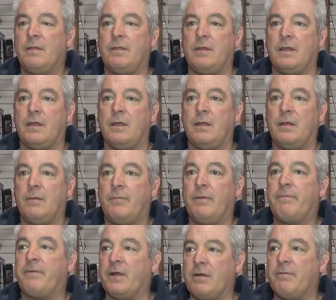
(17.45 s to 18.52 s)
the
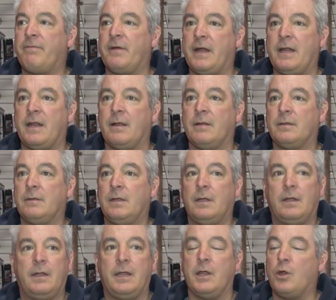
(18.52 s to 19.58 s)
firefighting
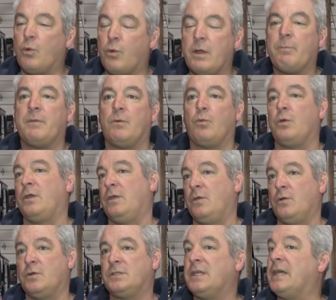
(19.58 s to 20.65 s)
equipment we
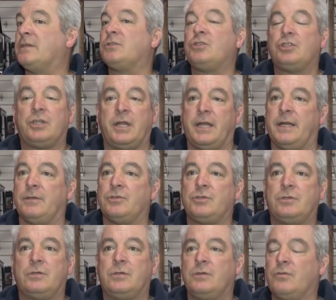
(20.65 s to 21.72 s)
use has changed